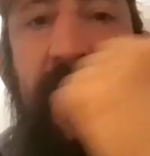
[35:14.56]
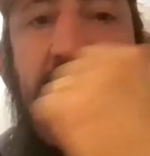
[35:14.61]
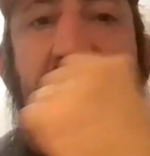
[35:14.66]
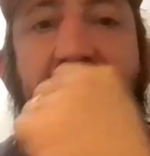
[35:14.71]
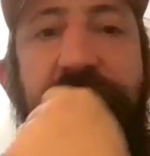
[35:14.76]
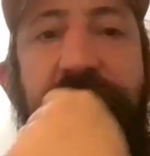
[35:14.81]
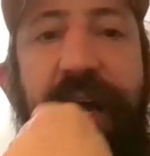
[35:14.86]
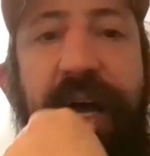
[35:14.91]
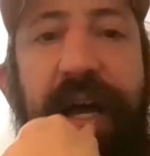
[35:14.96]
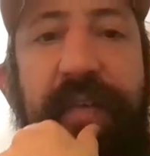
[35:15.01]
I mean, I
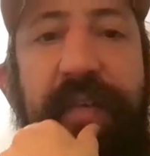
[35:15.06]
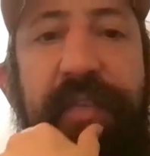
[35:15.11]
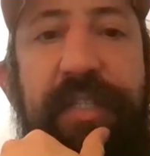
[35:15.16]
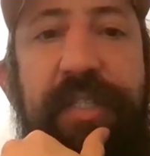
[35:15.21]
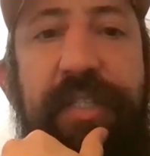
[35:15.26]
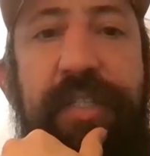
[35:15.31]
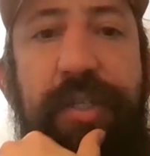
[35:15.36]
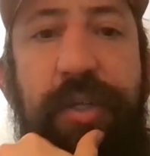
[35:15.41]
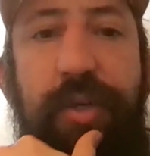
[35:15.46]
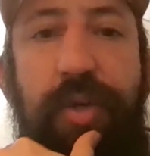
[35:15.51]
have a, I have
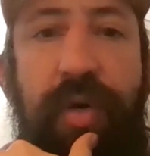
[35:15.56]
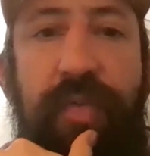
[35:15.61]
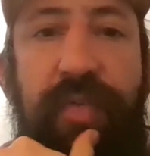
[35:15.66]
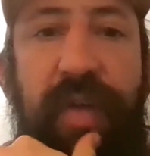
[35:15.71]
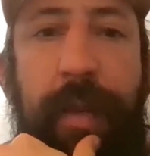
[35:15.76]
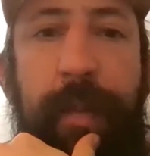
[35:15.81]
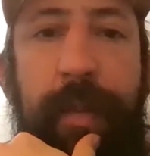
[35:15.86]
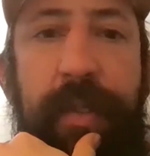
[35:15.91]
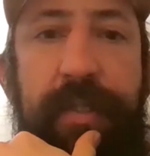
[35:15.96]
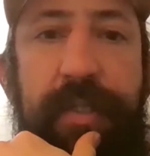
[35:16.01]
a slew
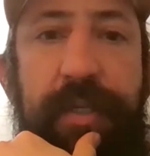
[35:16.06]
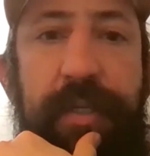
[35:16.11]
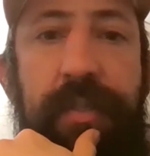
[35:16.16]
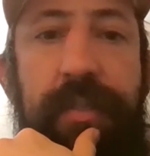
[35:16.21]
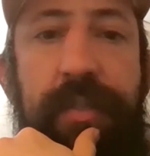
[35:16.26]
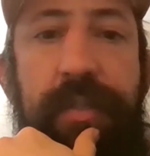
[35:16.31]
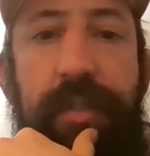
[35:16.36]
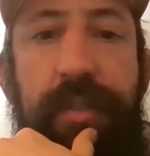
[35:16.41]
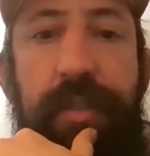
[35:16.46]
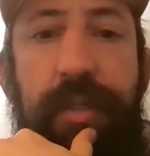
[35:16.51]
of
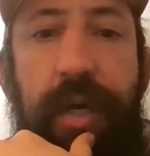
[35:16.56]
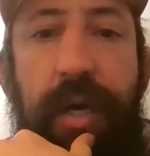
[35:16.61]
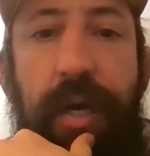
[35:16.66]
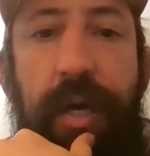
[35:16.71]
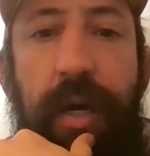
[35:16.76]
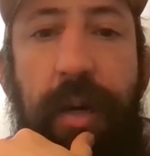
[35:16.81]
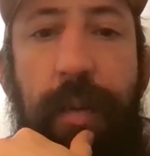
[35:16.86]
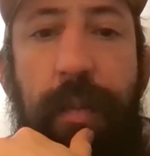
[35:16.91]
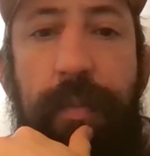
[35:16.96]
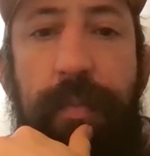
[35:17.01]
amateurs
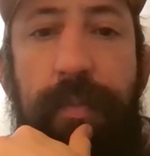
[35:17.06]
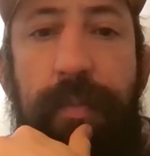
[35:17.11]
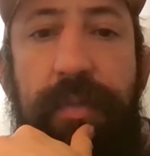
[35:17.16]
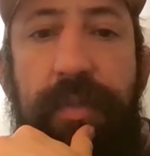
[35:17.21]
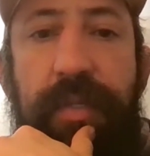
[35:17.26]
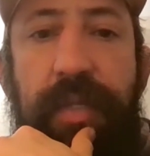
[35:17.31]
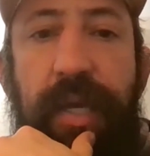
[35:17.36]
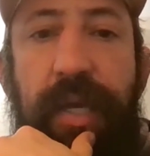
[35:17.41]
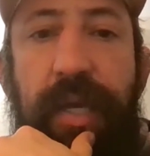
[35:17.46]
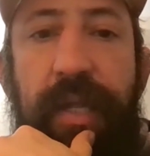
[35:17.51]
um,
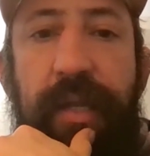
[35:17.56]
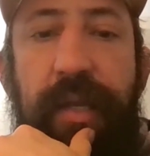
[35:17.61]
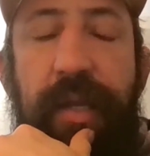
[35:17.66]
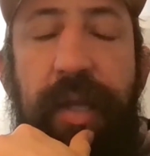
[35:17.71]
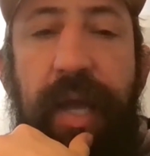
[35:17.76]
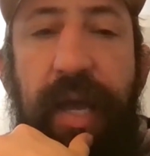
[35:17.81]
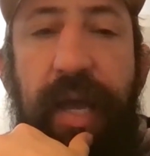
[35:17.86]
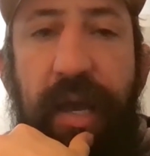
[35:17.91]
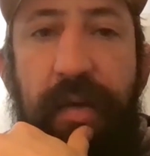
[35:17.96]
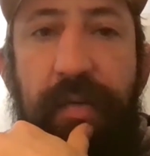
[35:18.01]
that
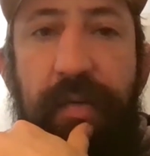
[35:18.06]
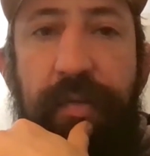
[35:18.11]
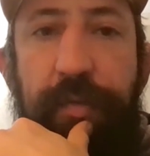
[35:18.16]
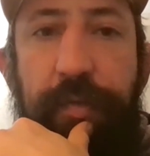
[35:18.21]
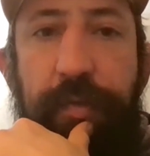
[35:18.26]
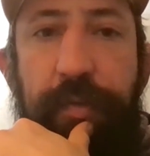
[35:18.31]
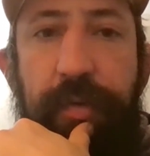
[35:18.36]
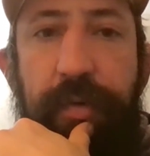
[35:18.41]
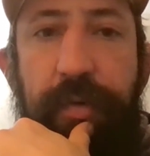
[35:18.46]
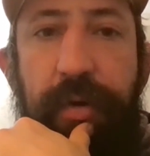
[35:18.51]

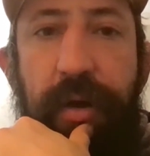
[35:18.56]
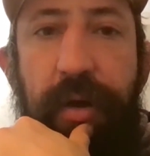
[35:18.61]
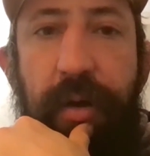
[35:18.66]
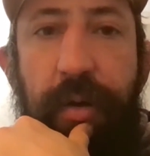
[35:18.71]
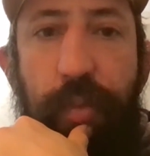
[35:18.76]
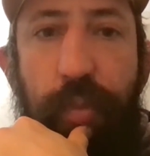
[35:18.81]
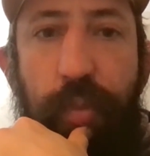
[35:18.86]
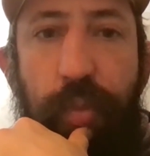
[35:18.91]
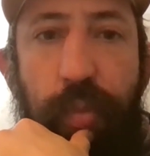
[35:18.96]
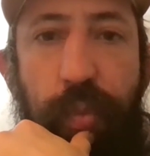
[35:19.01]
have
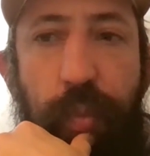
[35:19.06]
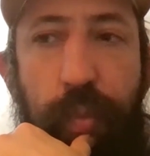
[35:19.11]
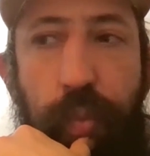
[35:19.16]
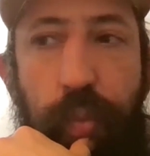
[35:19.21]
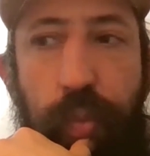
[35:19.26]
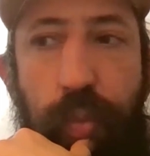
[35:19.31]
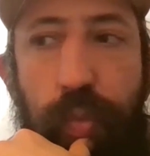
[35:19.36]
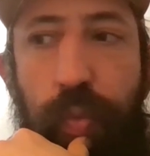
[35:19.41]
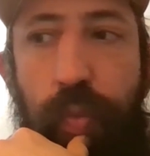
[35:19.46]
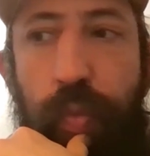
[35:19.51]
a
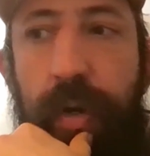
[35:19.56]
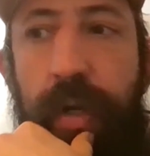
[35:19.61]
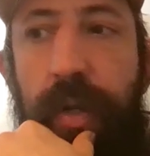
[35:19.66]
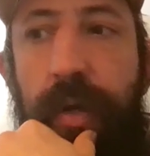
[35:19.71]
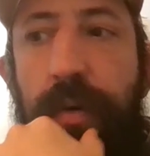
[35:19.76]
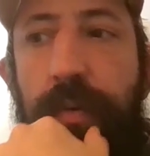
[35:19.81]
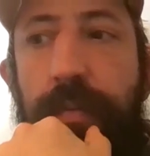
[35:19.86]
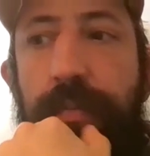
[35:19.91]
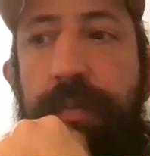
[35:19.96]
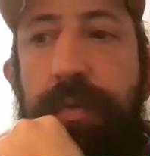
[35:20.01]

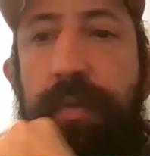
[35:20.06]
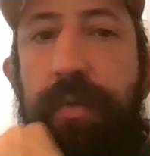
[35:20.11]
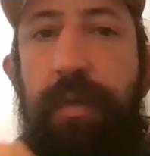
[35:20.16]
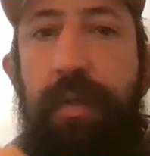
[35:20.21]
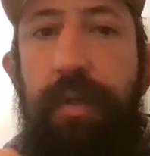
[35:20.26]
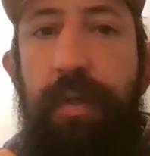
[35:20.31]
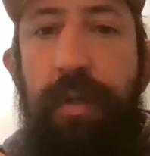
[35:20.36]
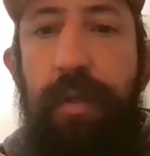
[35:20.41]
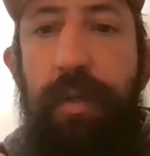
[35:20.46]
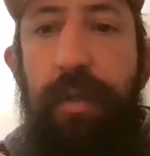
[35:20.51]
real
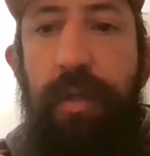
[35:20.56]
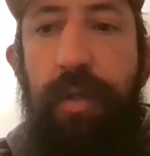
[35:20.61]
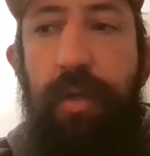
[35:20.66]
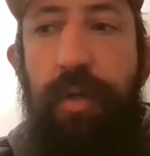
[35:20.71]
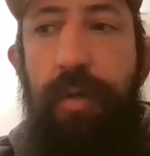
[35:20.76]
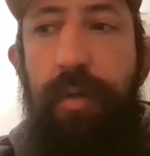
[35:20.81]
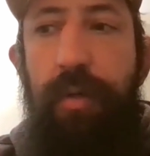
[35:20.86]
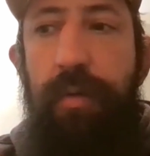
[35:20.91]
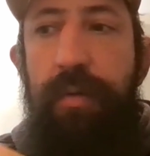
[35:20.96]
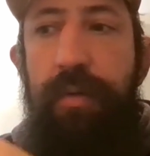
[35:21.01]

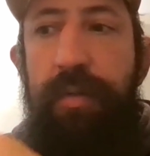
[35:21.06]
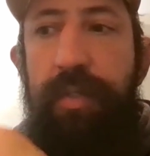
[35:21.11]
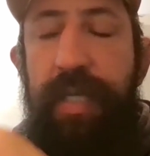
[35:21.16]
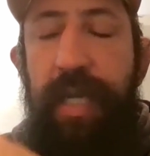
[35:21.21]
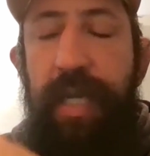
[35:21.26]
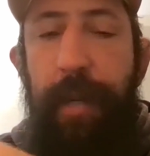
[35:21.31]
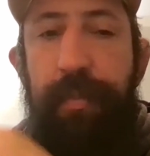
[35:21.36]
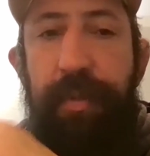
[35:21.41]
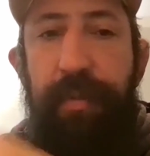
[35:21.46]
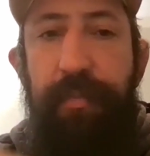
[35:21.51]

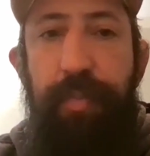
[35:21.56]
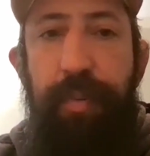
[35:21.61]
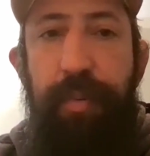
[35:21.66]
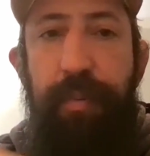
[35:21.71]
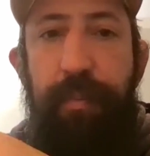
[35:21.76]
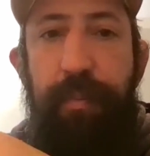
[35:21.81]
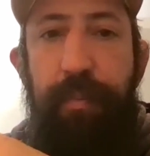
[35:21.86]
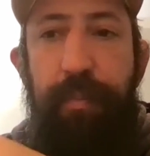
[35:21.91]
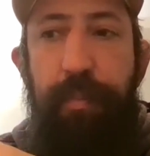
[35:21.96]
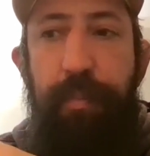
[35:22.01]
depth of
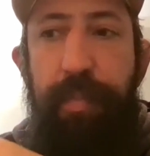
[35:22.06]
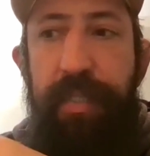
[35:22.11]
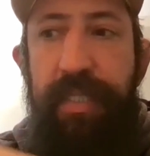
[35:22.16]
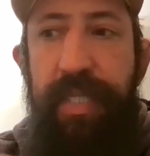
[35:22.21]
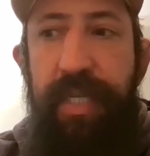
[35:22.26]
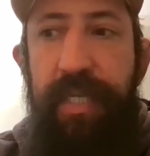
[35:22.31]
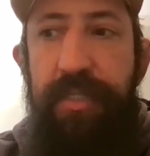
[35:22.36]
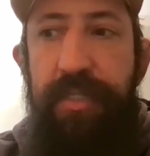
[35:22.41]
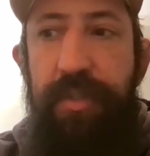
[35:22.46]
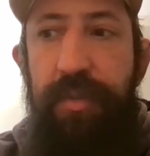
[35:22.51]

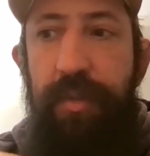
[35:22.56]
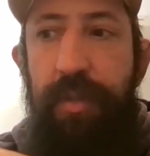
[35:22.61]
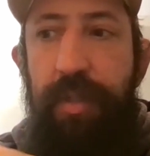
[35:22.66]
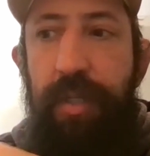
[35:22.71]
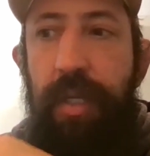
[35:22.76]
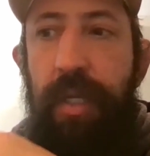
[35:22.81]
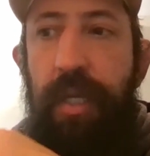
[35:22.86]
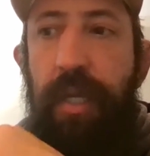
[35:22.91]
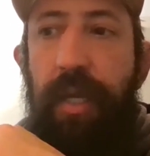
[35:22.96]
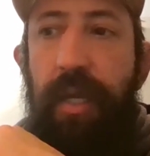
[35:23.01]
potential
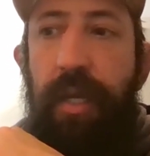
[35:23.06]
